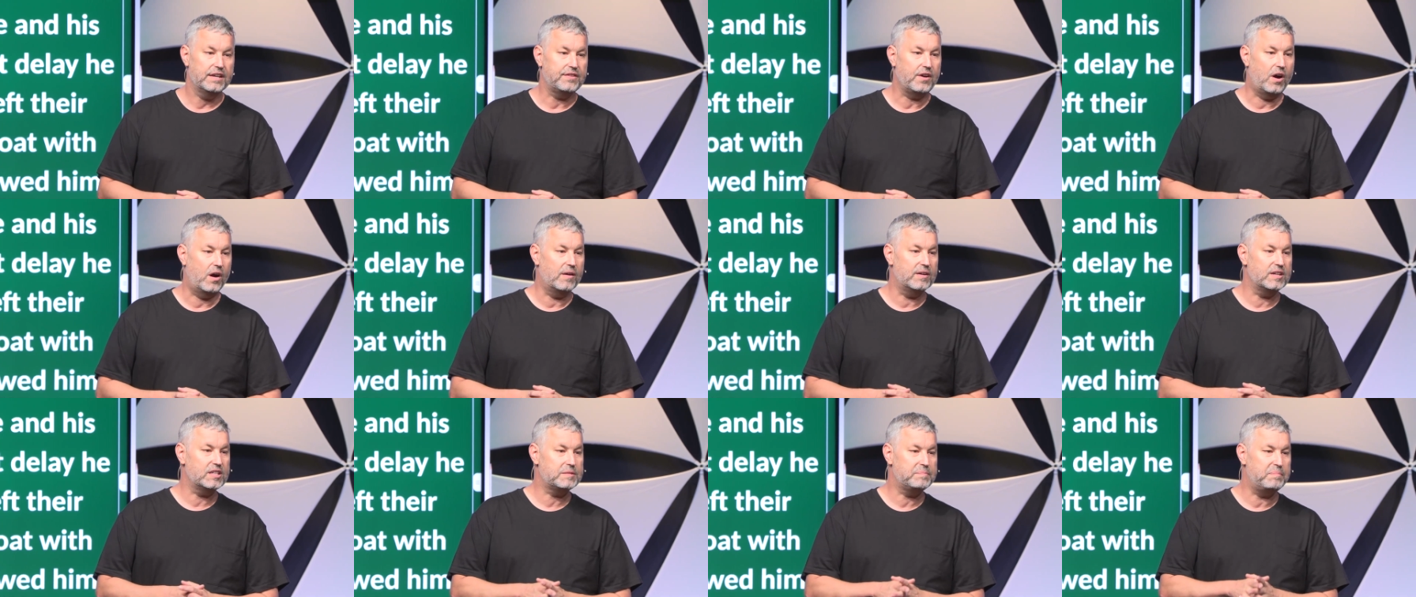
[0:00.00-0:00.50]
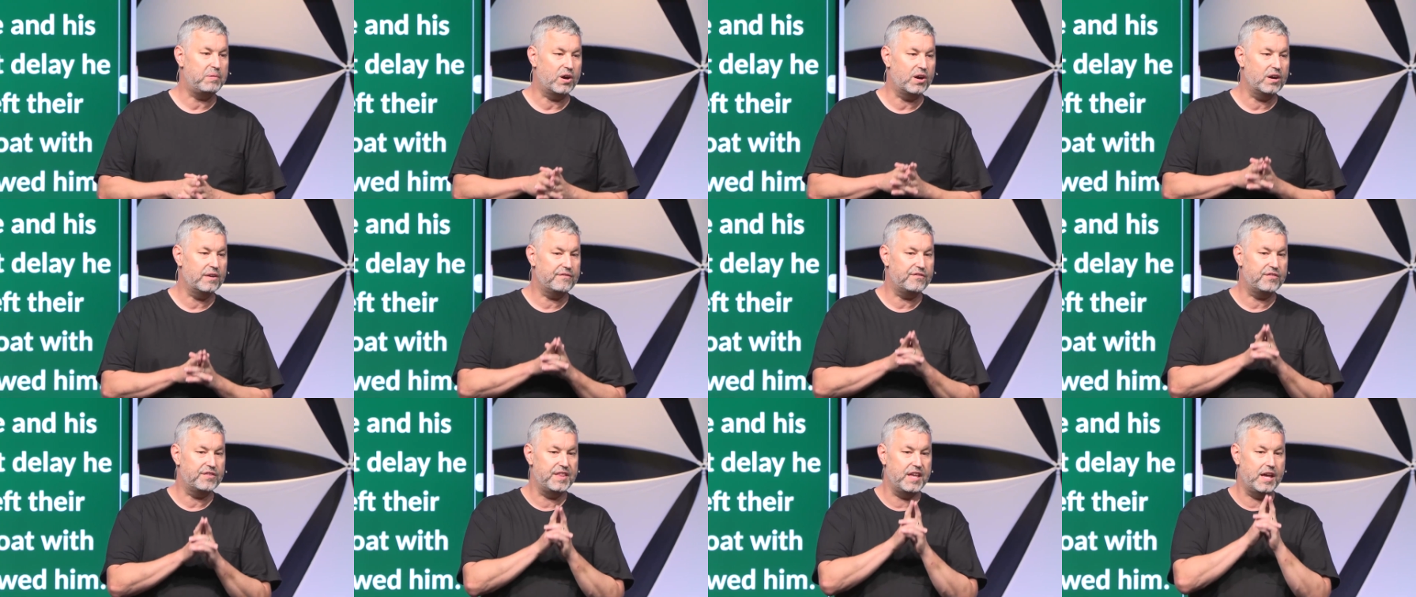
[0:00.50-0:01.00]
The hardest
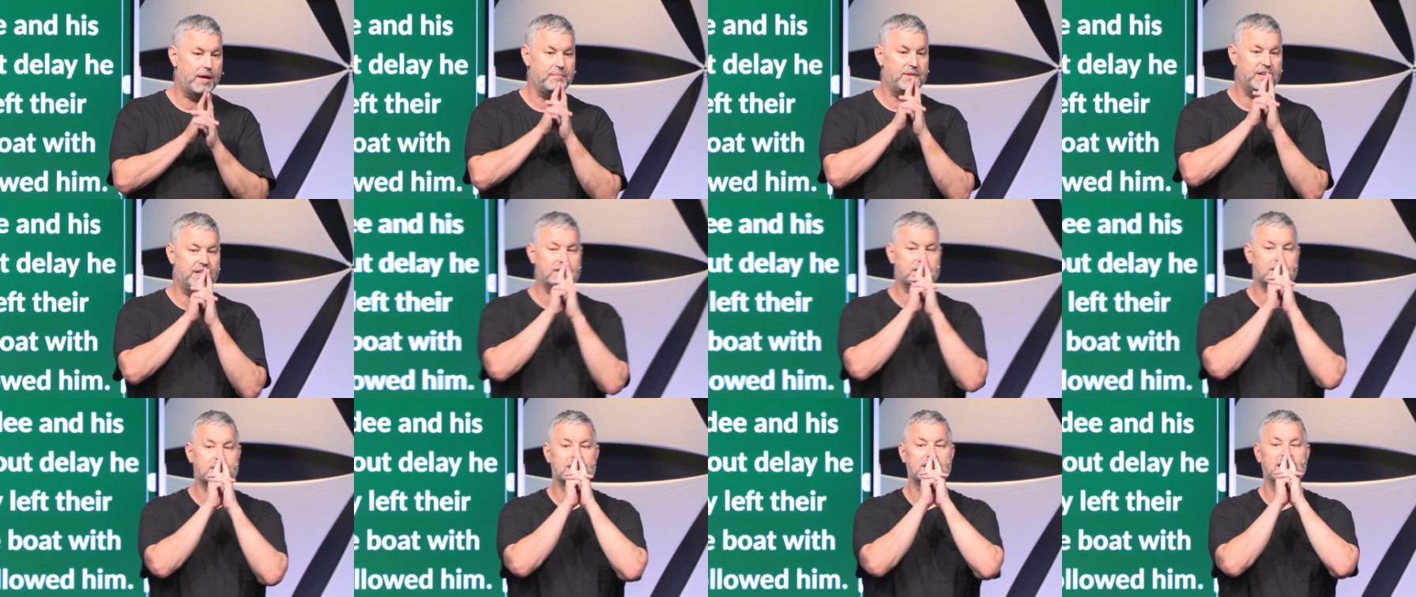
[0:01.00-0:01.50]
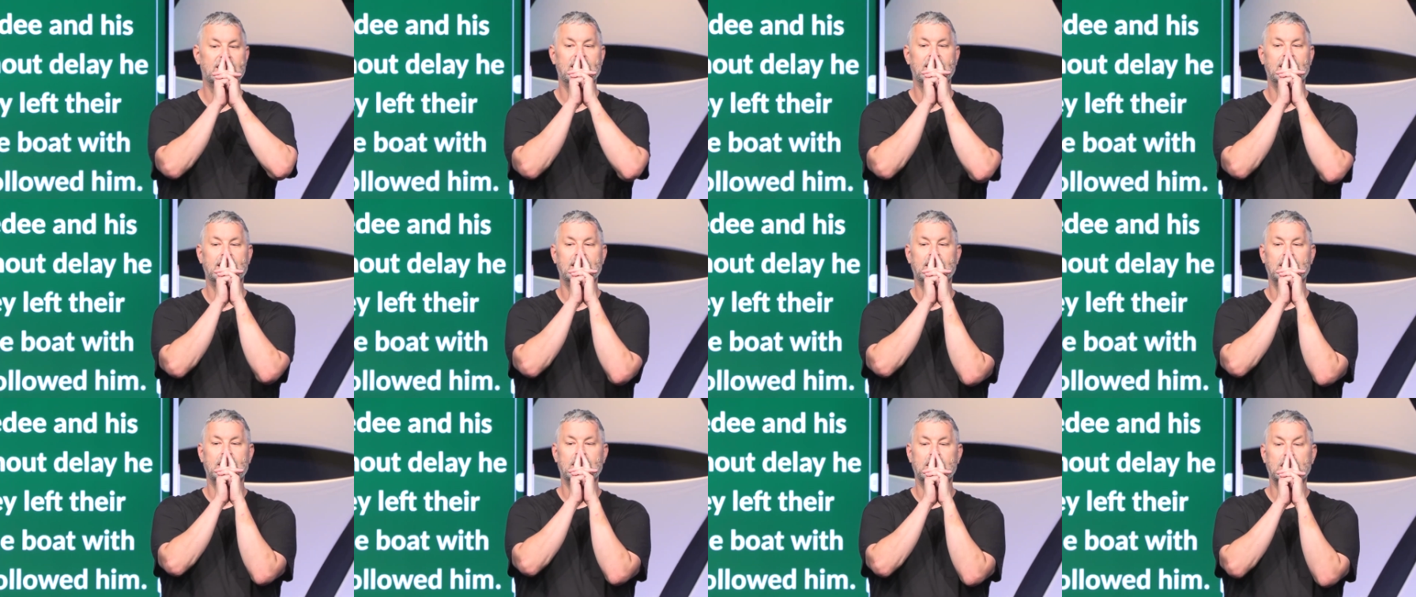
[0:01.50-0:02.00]
part for them is
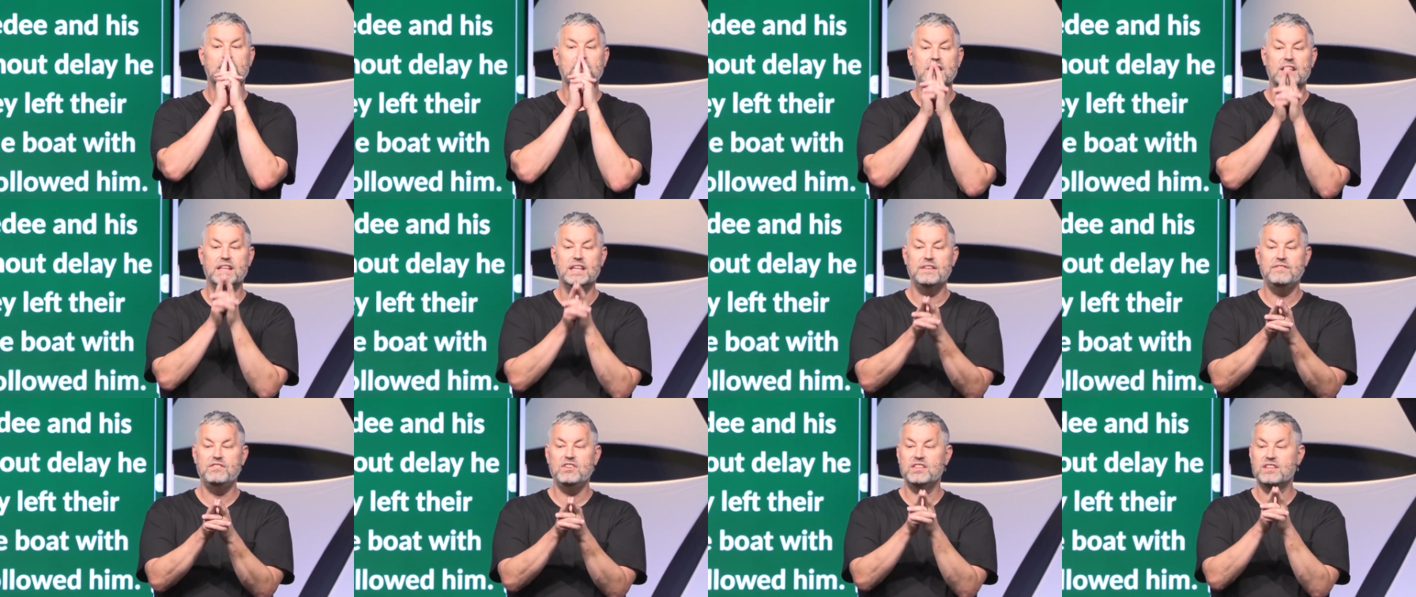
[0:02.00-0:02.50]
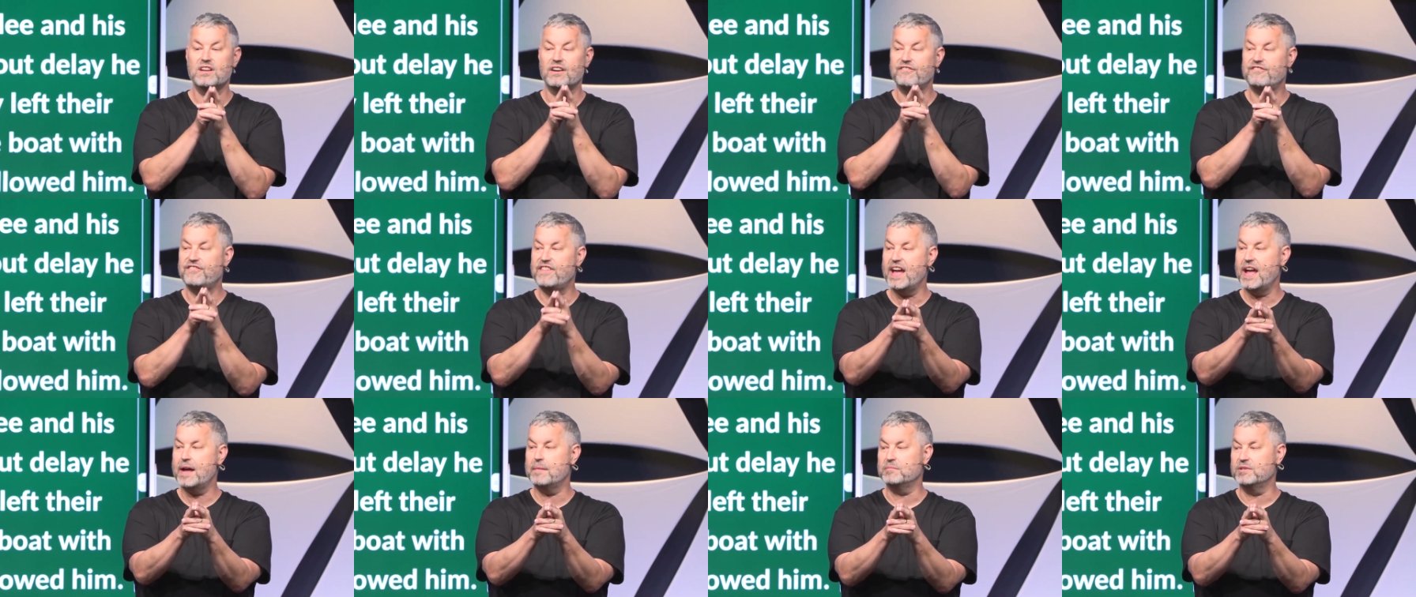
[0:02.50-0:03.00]
leaving their
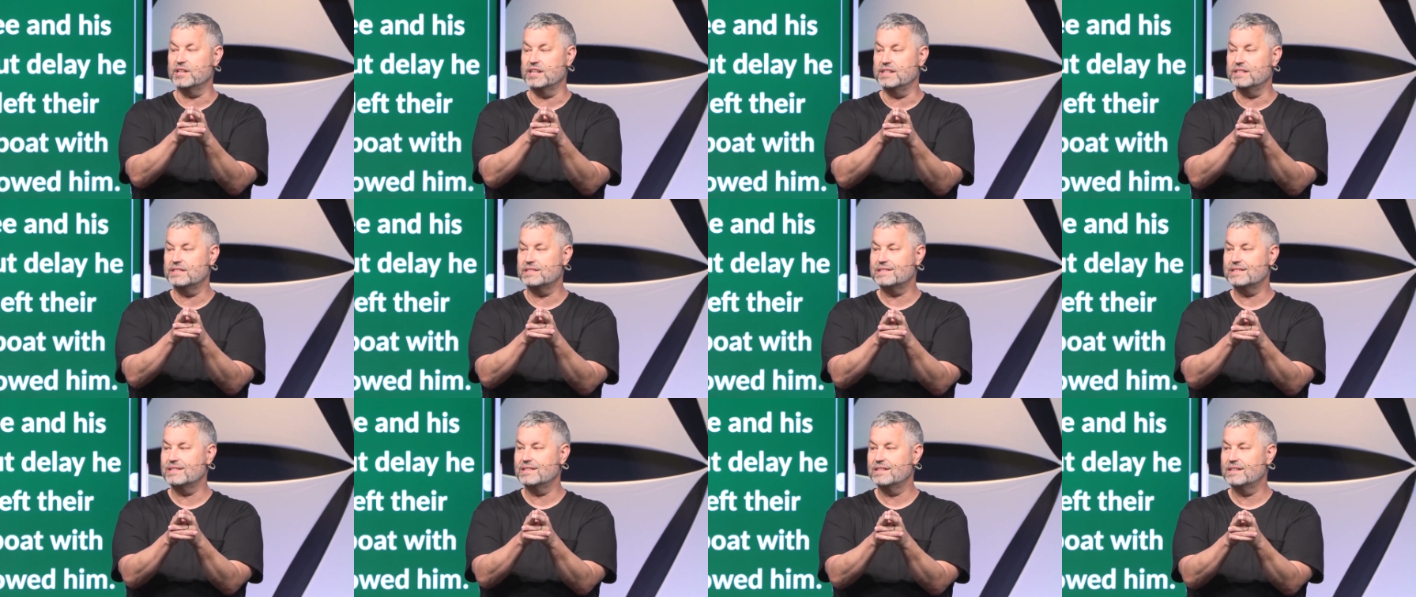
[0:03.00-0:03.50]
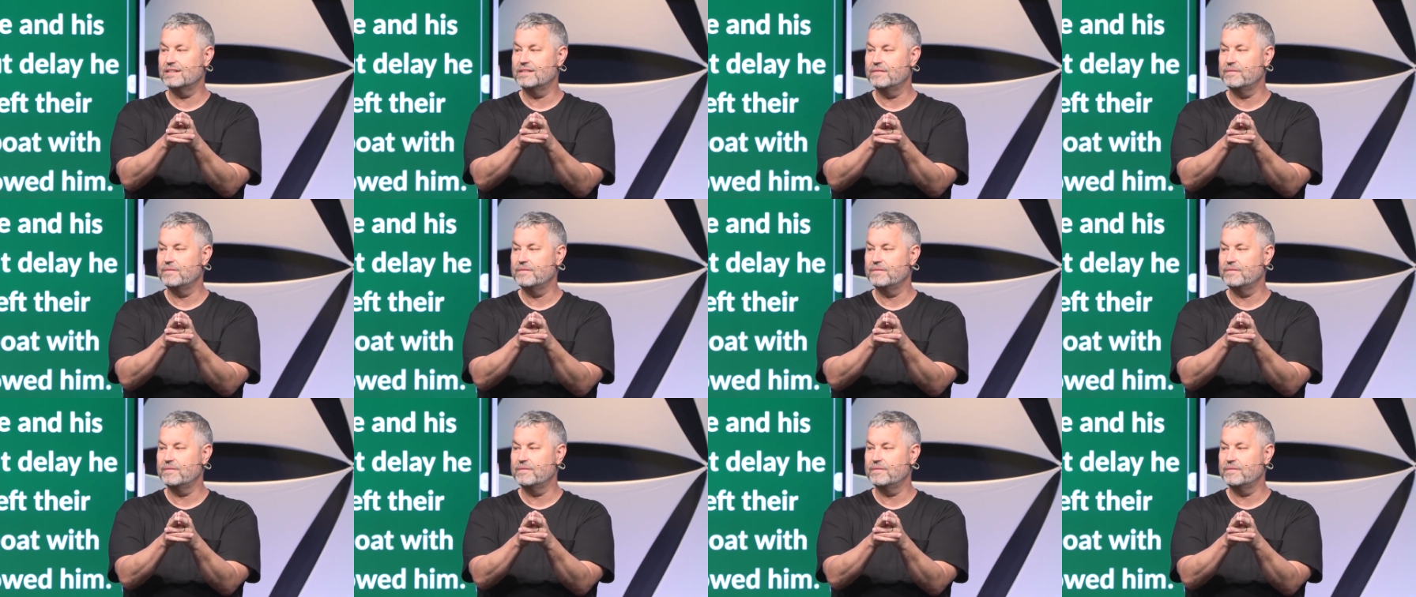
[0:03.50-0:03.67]
families.